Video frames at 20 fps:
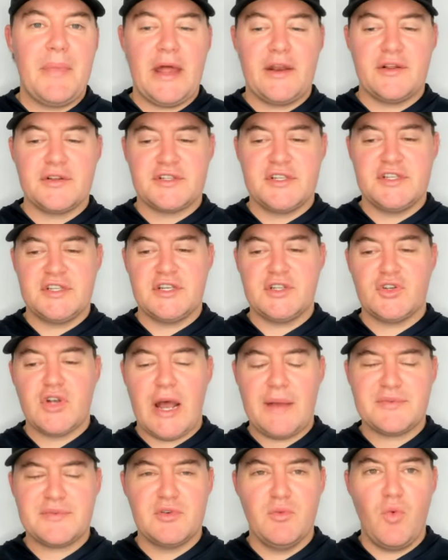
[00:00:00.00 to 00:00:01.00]
better since he's
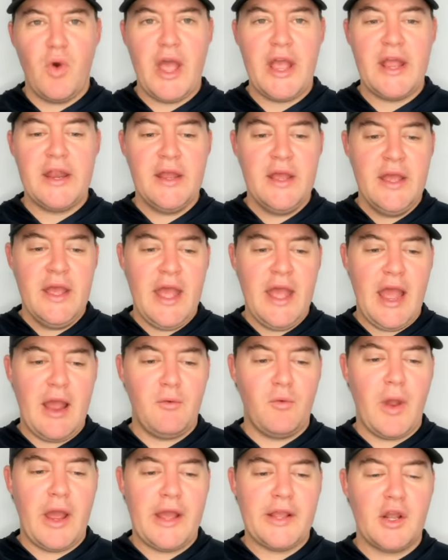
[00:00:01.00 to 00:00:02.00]
dropped some weight,
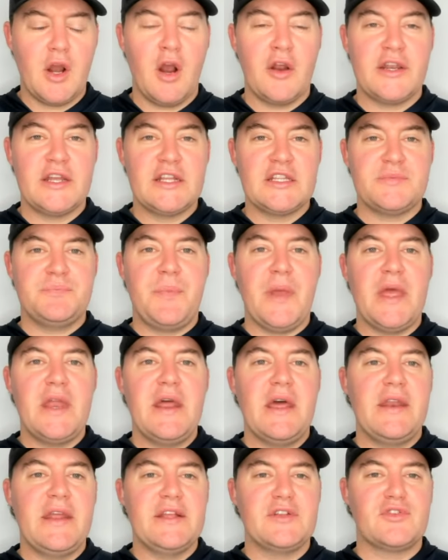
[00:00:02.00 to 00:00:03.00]
at right guard. It's been
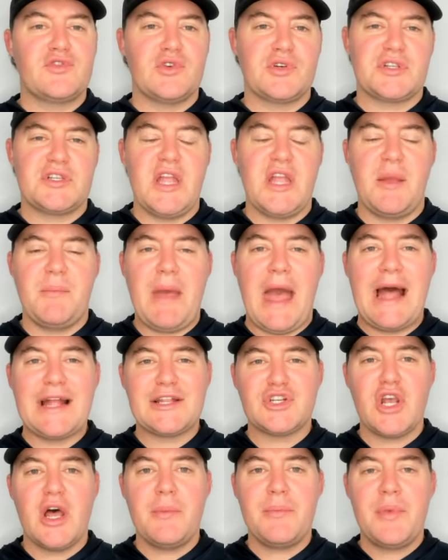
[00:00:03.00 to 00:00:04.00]
an interesting
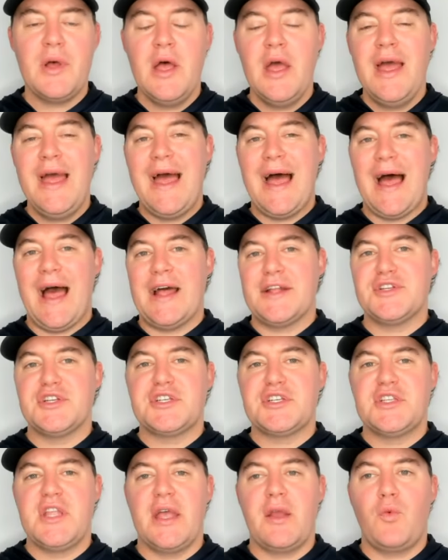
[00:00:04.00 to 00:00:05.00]
matchup. I
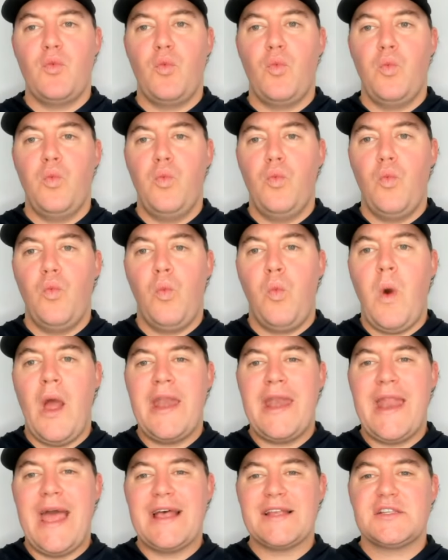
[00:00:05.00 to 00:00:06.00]
just think
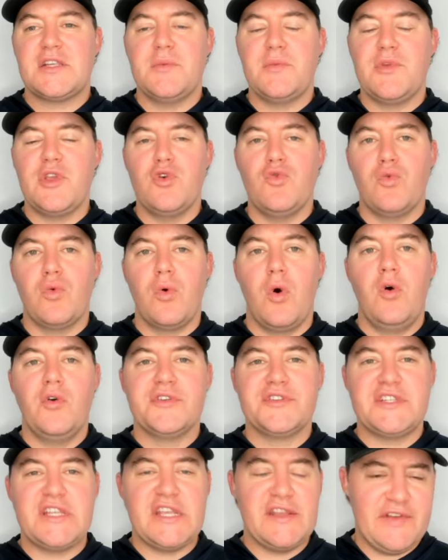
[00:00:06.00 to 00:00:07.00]
when SMU
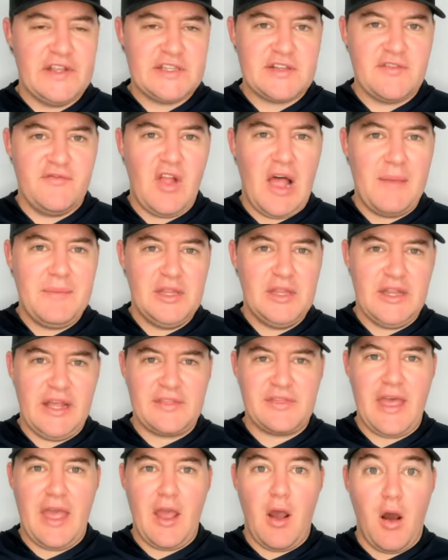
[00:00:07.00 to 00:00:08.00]
rolls defensive linemen
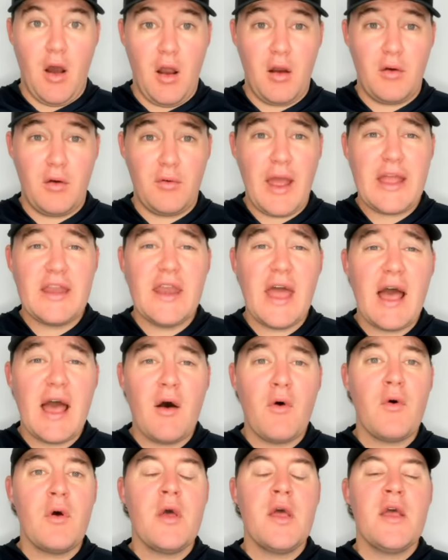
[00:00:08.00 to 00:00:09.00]
like they are right
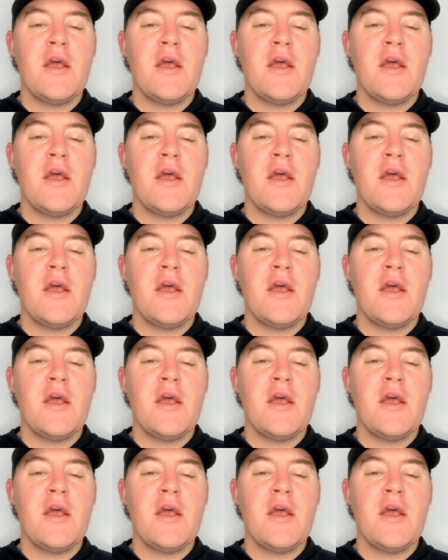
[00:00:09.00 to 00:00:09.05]
now,